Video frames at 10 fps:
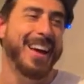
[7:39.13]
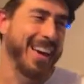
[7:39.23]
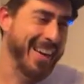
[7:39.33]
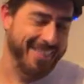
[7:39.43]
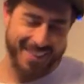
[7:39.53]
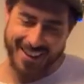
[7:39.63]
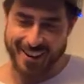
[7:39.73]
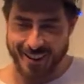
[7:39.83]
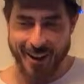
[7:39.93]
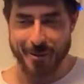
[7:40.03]
and then
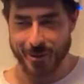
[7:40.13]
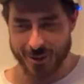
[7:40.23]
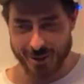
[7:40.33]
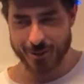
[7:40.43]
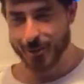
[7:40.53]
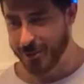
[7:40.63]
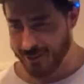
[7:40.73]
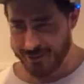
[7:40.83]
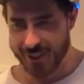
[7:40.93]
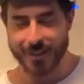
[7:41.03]
I was good for
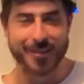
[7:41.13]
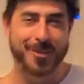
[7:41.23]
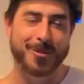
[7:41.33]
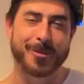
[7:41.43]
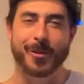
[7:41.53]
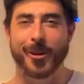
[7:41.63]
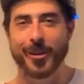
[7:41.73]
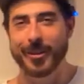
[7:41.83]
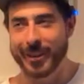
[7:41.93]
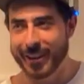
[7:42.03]
fifth
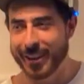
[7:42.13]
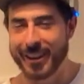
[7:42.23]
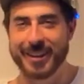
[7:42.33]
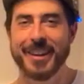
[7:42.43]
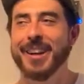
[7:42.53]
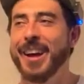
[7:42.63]
overall again.